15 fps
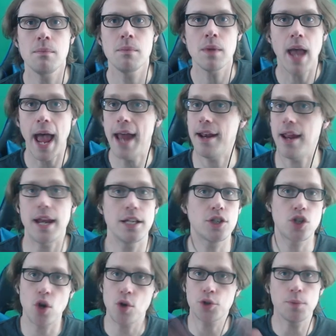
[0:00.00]
And any
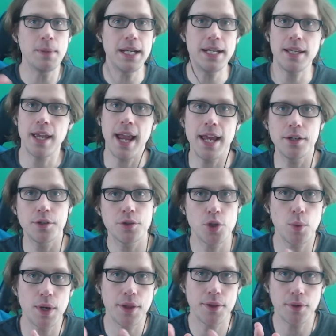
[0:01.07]
social media handles
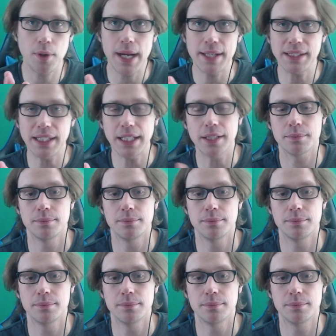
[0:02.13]
you want to throw out there?